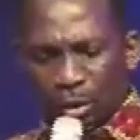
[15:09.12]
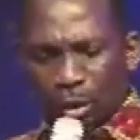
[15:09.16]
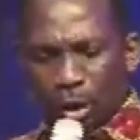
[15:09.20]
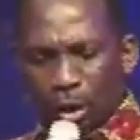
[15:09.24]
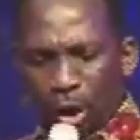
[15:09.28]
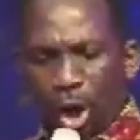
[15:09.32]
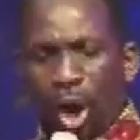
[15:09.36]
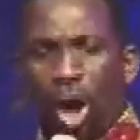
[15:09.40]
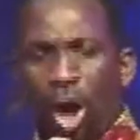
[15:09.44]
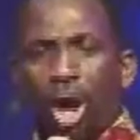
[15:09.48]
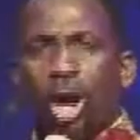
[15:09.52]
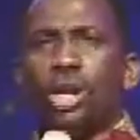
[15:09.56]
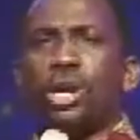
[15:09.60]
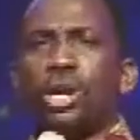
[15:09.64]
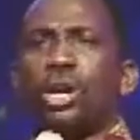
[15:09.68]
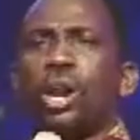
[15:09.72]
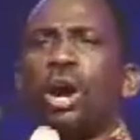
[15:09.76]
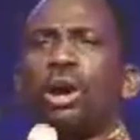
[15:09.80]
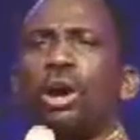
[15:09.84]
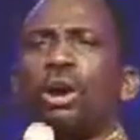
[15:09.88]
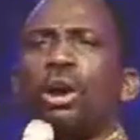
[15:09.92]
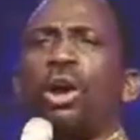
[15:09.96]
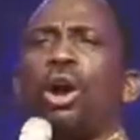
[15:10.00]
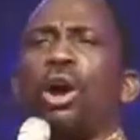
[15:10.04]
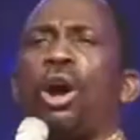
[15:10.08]
Honor
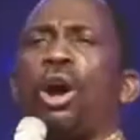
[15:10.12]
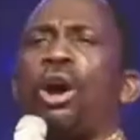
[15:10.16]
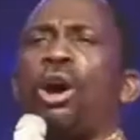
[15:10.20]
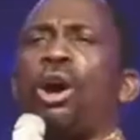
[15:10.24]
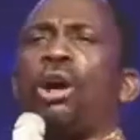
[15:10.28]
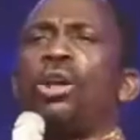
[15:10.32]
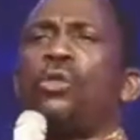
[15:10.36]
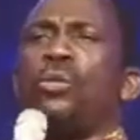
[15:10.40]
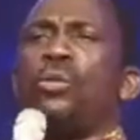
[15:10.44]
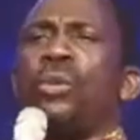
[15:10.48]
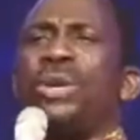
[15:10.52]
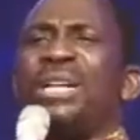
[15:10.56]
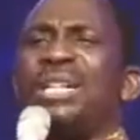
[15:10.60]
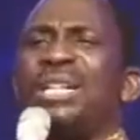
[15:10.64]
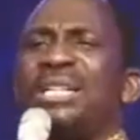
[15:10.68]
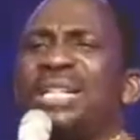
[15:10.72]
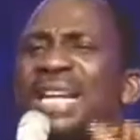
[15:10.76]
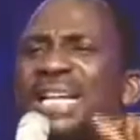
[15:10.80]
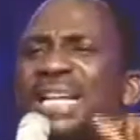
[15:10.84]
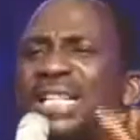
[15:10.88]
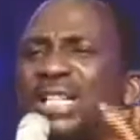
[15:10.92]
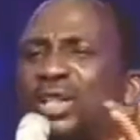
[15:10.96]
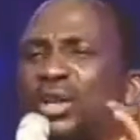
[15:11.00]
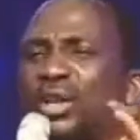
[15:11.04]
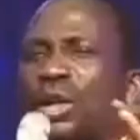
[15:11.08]
God with the
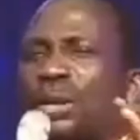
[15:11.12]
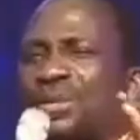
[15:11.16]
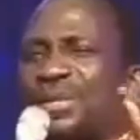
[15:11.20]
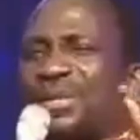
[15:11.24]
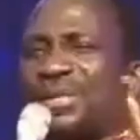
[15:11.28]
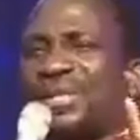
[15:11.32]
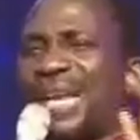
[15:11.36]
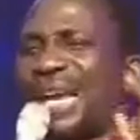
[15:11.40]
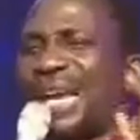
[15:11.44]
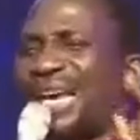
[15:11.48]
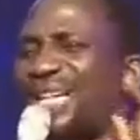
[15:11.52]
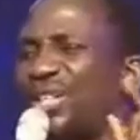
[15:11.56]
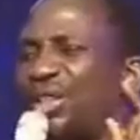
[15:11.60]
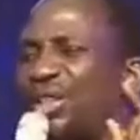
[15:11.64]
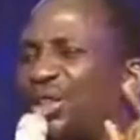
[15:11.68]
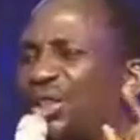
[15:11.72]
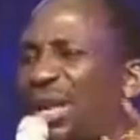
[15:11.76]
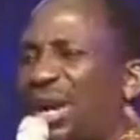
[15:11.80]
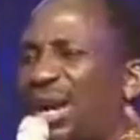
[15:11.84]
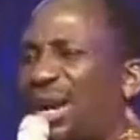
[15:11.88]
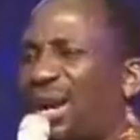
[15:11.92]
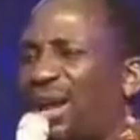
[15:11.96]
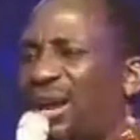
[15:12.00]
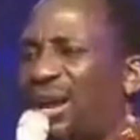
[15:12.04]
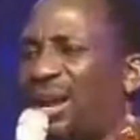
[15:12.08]

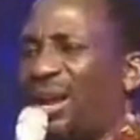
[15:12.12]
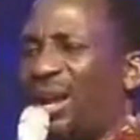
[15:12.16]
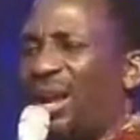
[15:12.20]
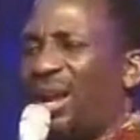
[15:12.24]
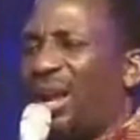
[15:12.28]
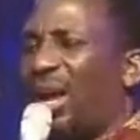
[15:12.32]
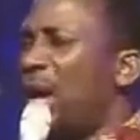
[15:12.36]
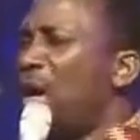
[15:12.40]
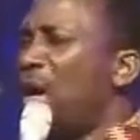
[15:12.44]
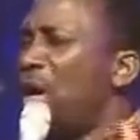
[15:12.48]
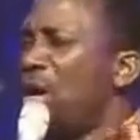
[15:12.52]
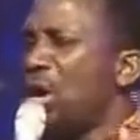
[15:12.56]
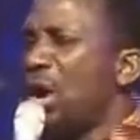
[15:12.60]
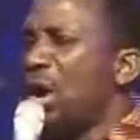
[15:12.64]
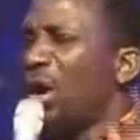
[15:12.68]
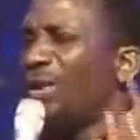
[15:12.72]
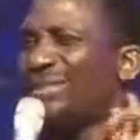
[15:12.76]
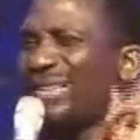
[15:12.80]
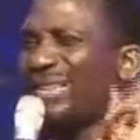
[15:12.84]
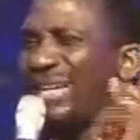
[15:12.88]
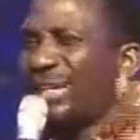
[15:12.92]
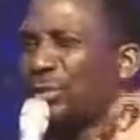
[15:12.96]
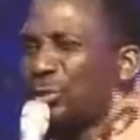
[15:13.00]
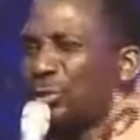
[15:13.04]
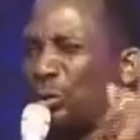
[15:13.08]
substantial, not
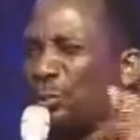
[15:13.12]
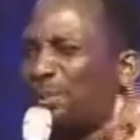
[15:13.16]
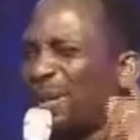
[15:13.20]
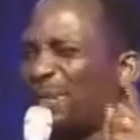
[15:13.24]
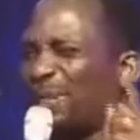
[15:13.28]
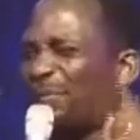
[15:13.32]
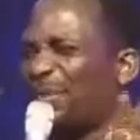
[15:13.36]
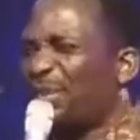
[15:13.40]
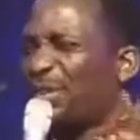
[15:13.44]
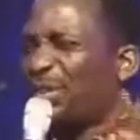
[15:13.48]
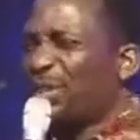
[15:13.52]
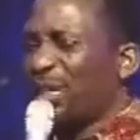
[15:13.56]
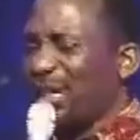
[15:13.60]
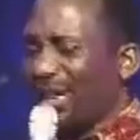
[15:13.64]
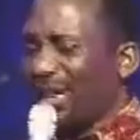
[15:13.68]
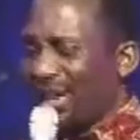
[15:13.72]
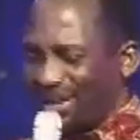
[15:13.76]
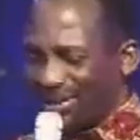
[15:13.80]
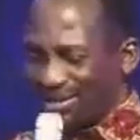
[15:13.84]
the superficial.